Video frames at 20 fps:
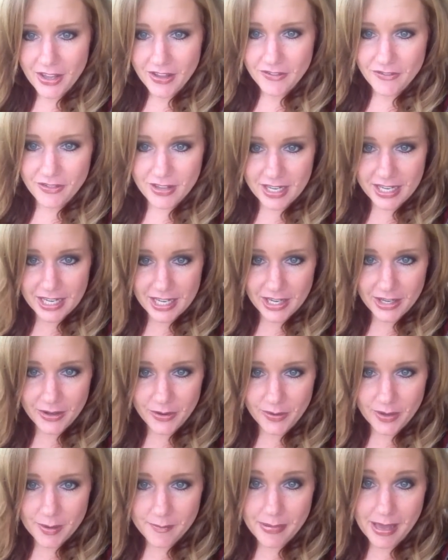
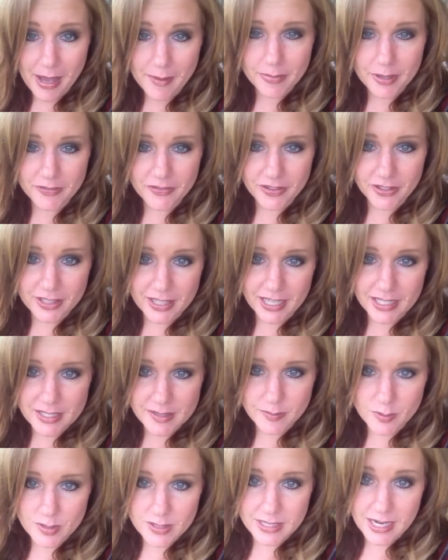video about preferred
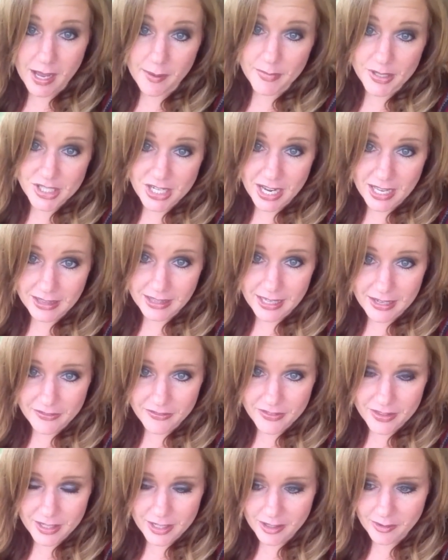customers and how much I
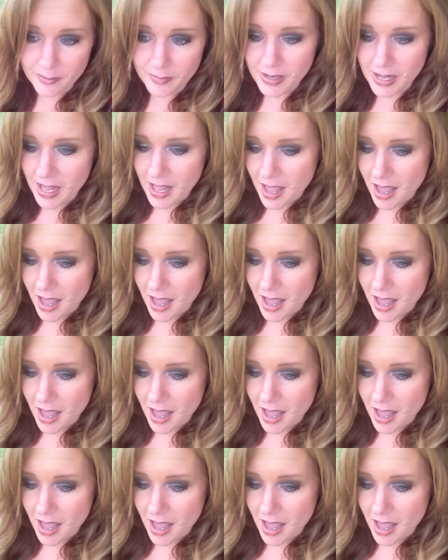love them,